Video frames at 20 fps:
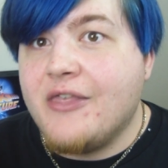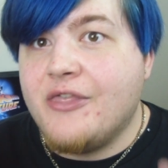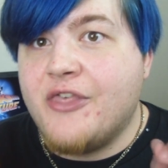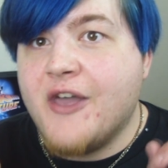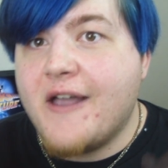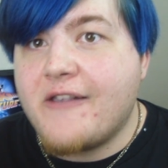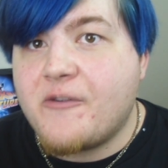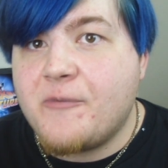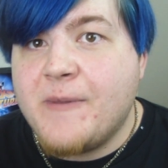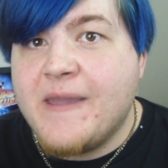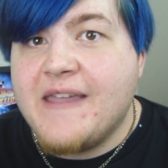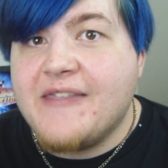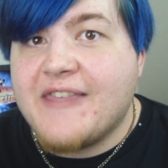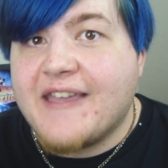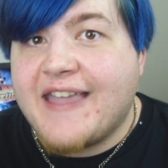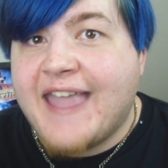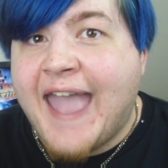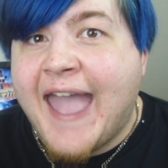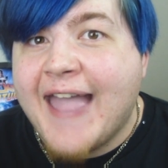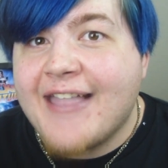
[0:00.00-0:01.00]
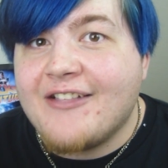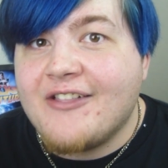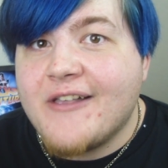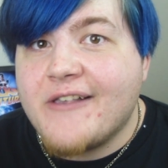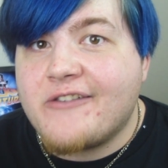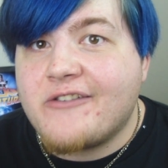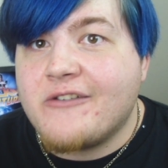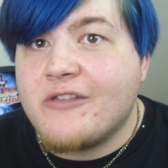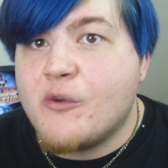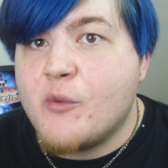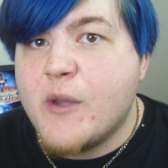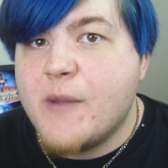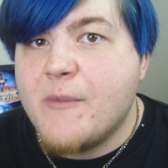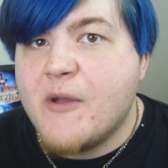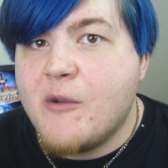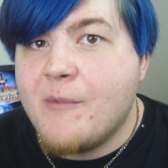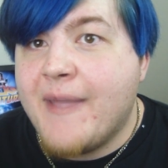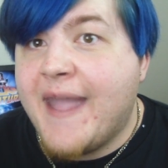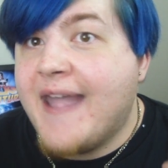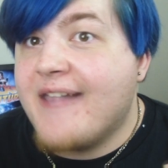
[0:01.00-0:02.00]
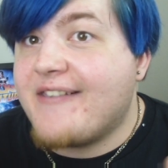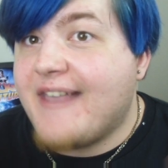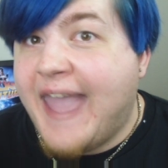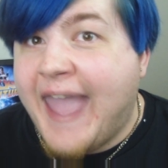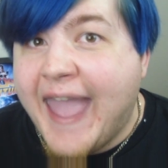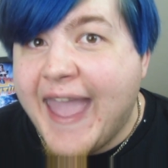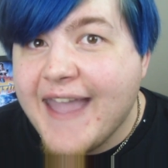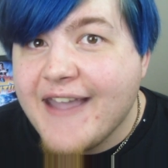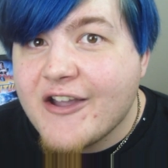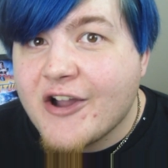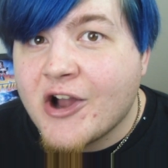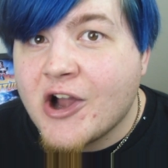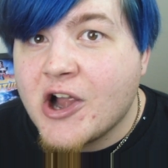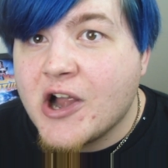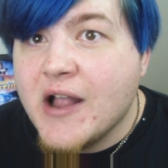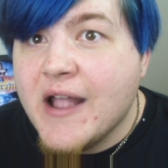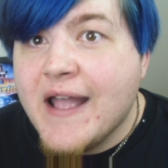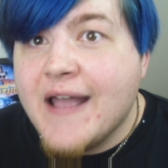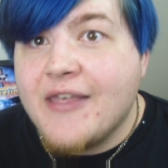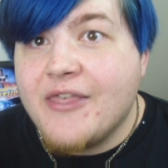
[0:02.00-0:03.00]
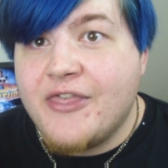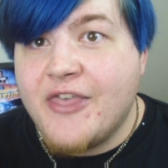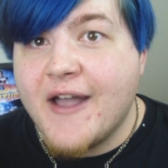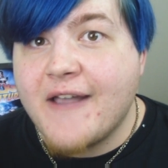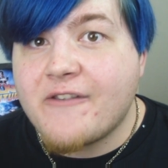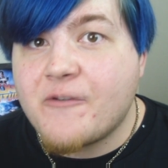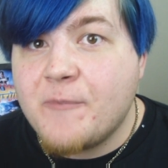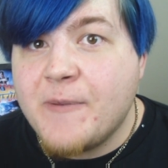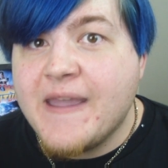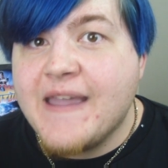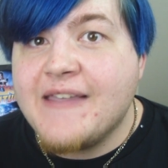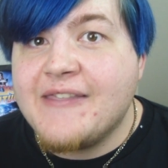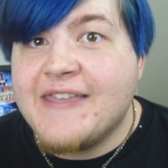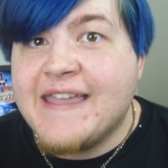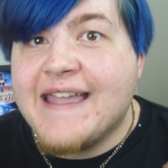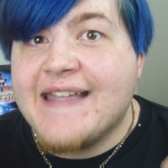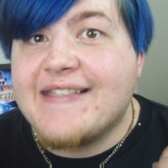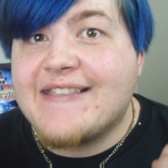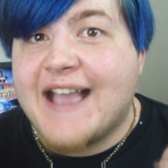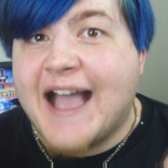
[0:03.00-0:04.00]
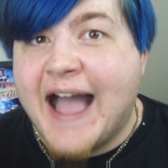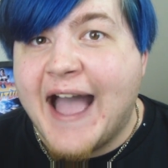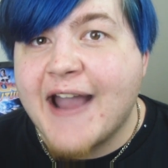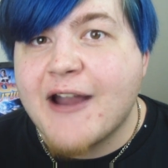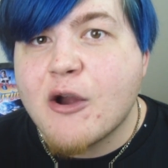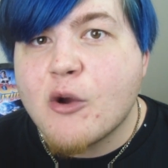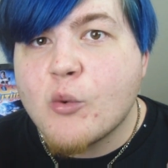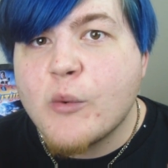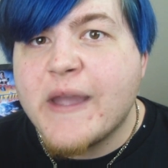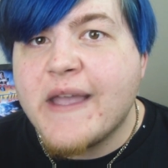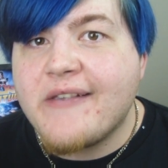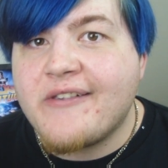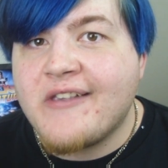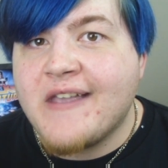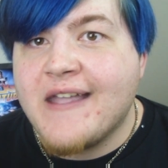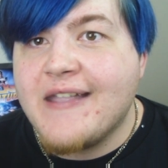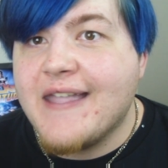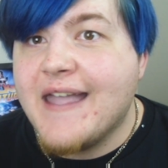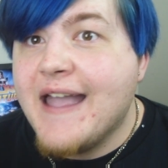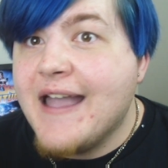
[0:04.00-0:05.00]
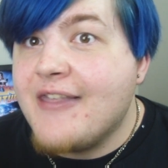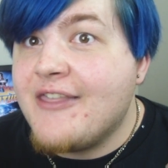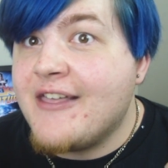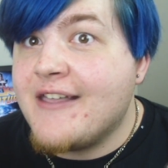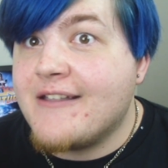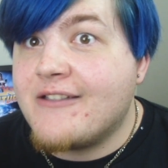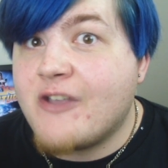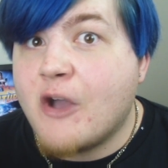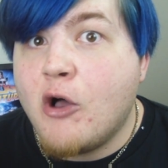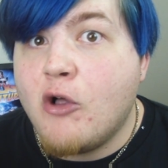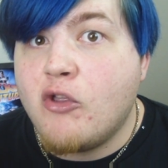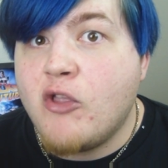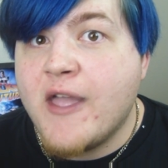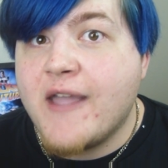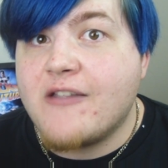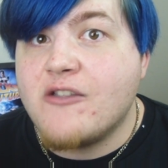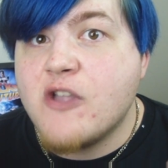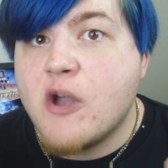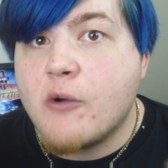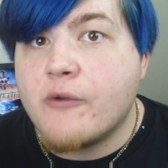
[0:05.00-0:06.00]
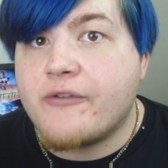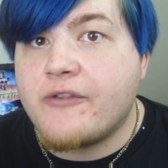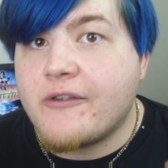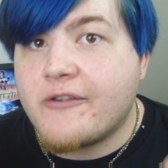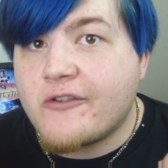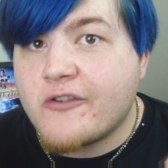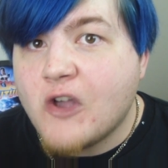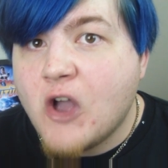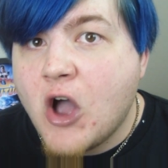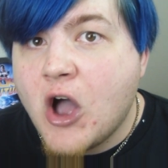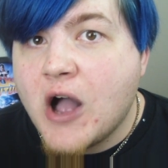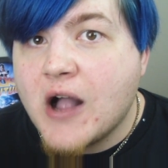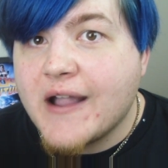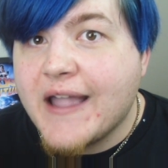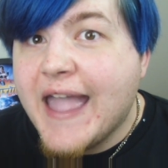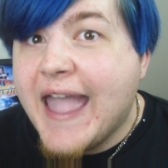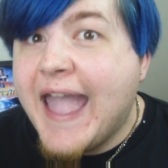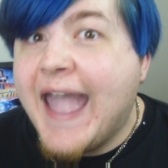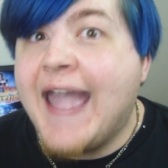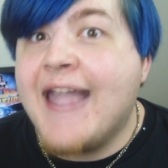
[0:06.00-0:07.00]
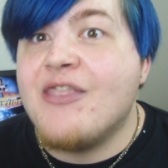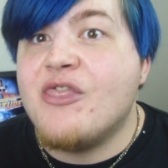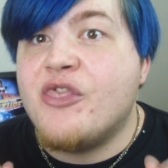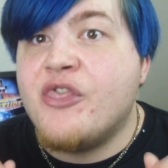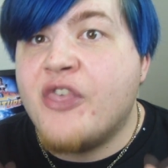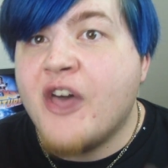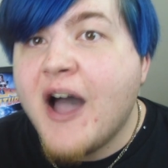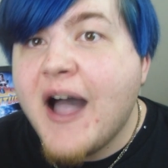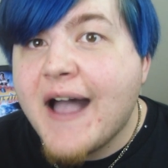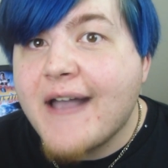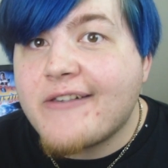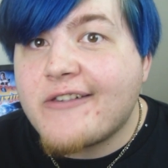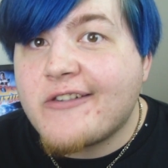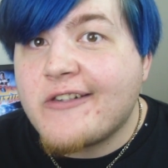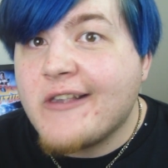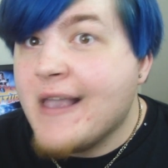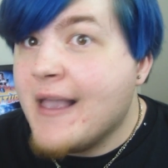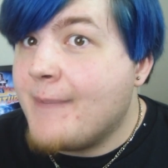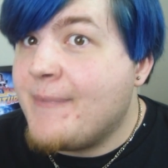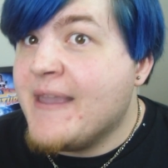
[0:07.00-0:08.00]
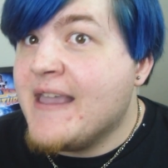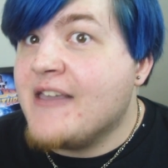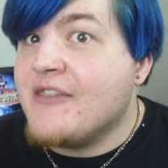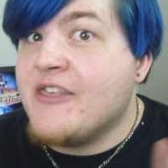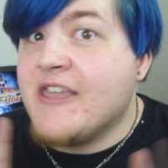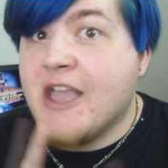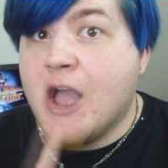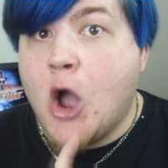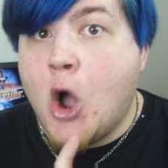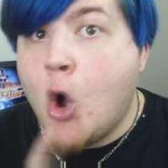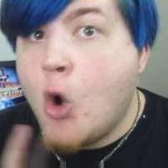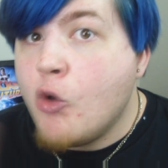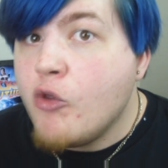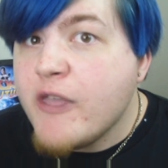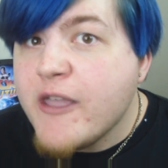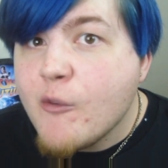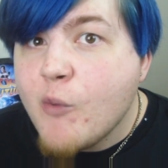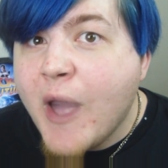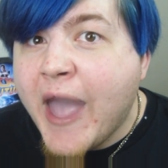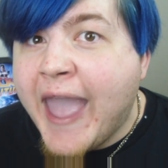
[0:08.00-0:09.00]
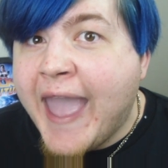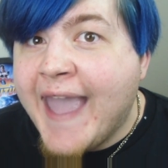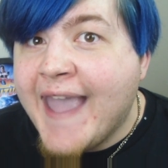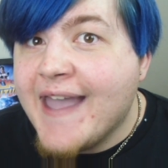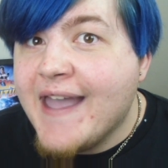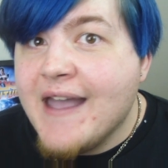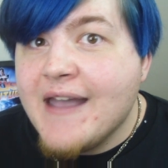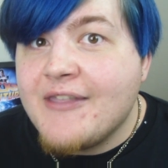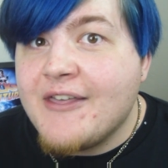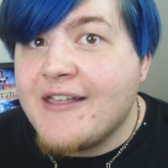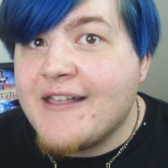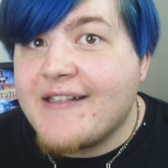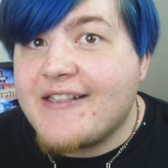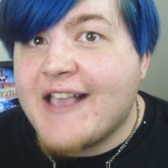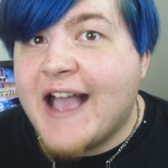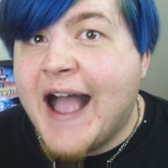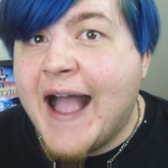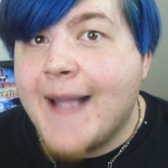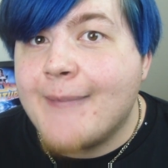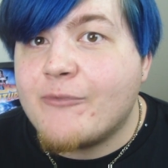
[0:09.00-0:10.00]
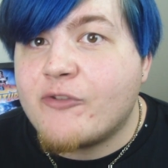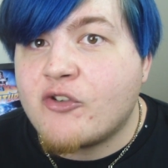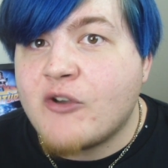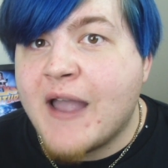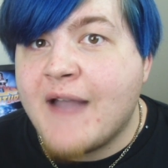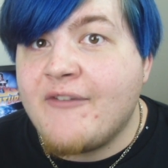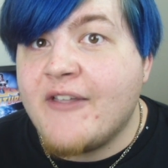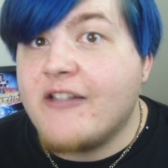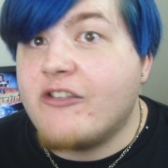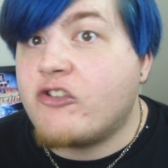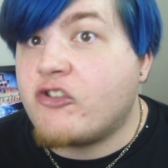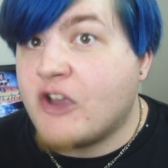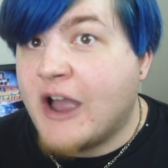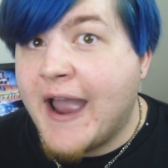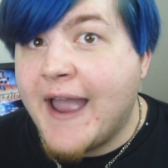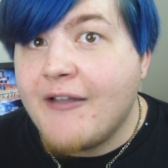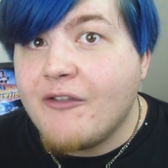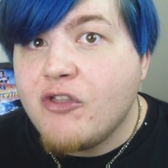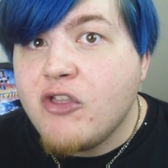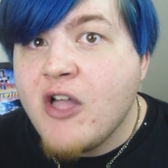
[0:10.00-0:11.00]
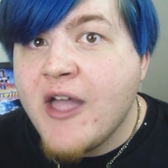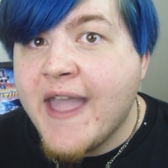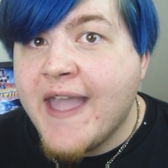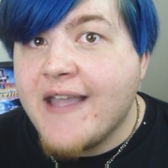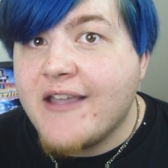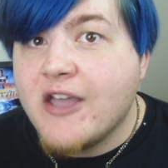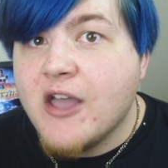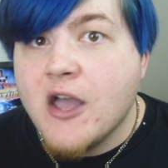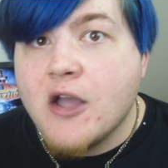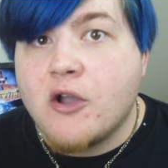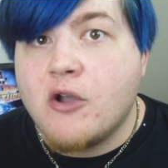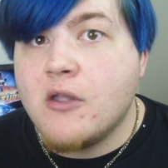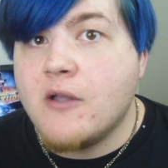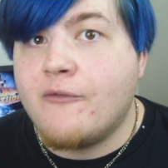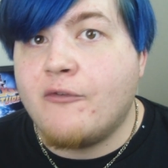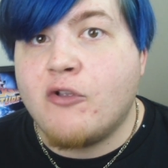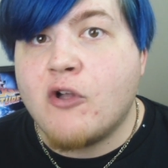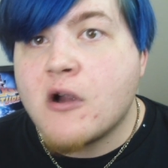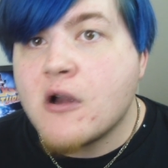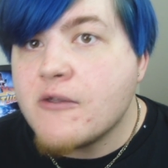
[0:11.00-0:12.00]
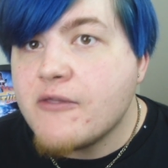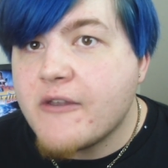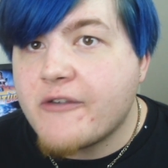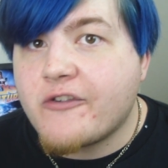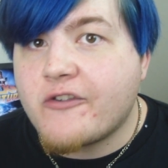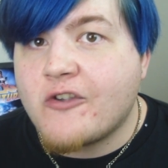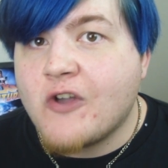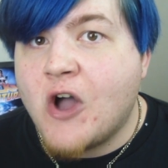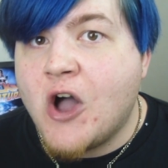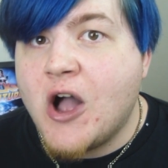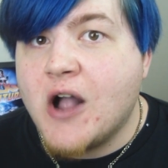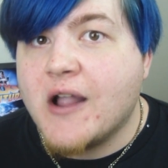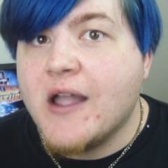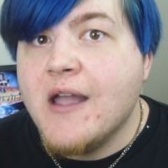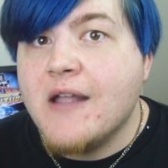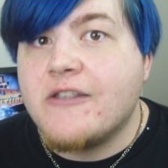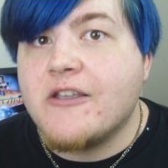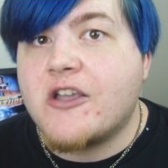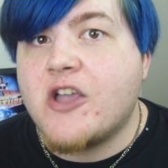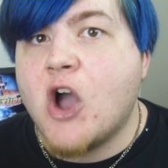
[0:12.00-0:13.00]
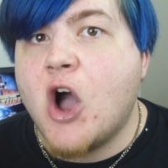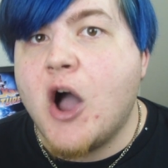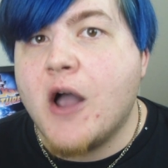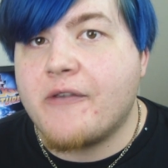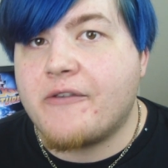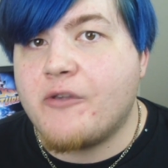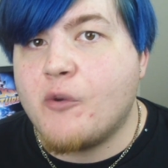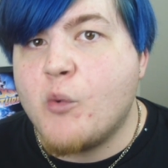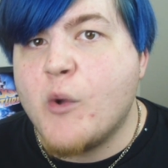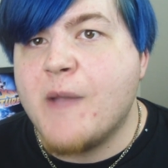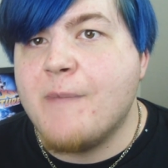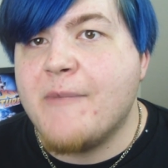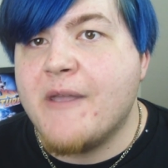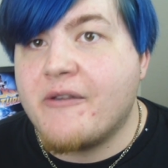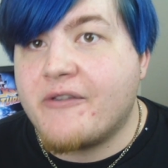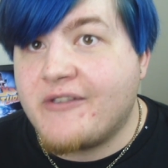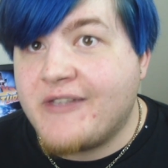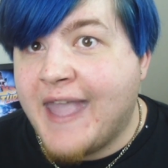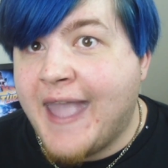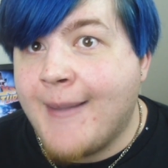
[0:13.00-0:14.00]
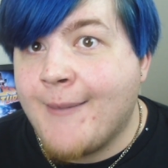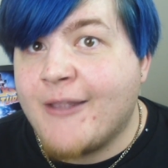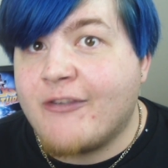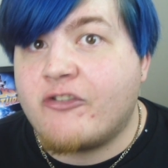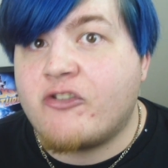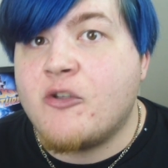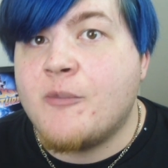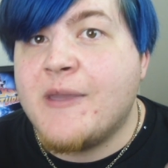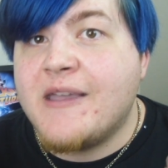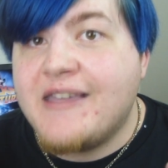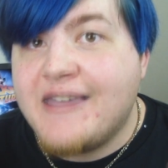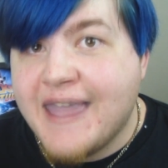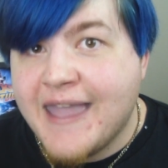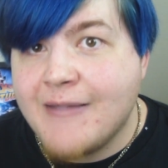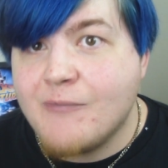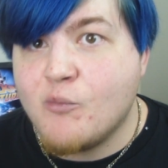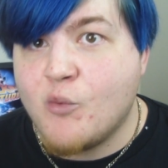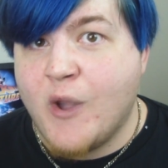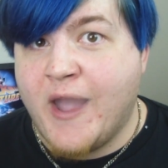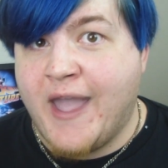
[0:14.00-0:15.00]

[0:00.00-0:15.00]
thus being the catalyst to the Windmill Man's anger, thus being the entire reason that Adult Link knows the song, and thus being the only way that a time-traveling child Link could have learned the song to cause the windmill's damage to begin